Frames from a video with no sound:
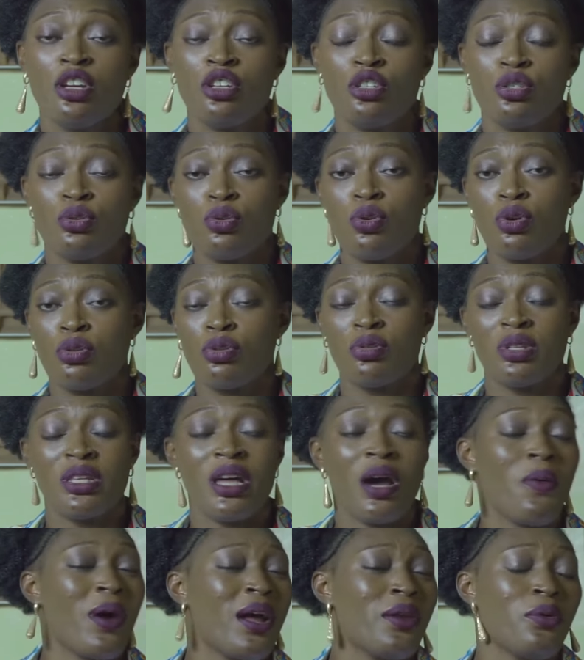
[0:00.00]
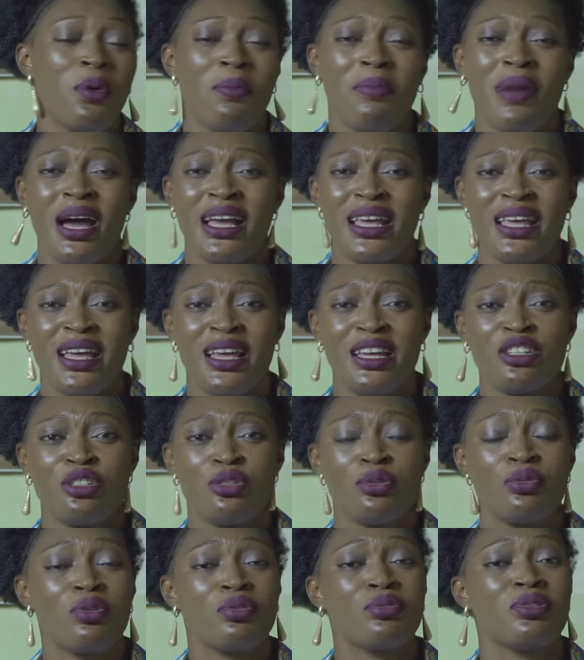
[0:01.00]
She will go to Dawano market.
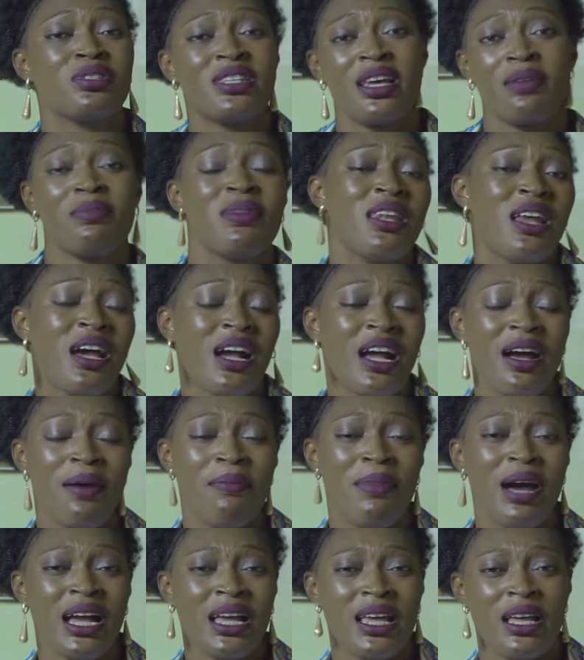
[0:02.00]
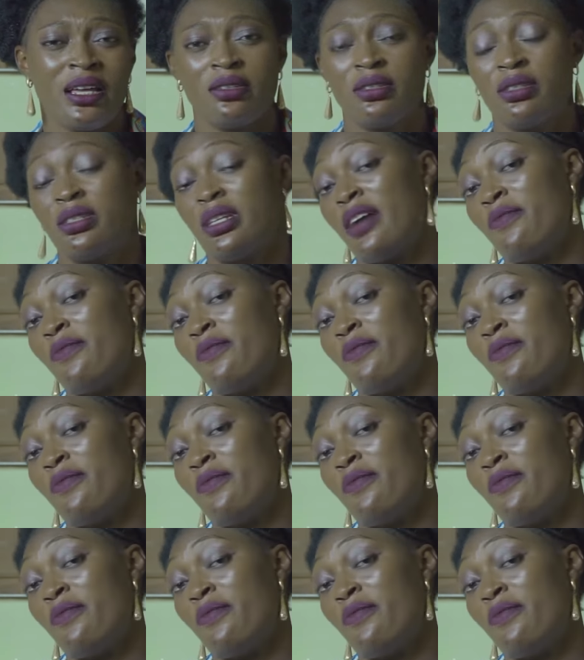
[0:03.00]
She will go to Saminaka market.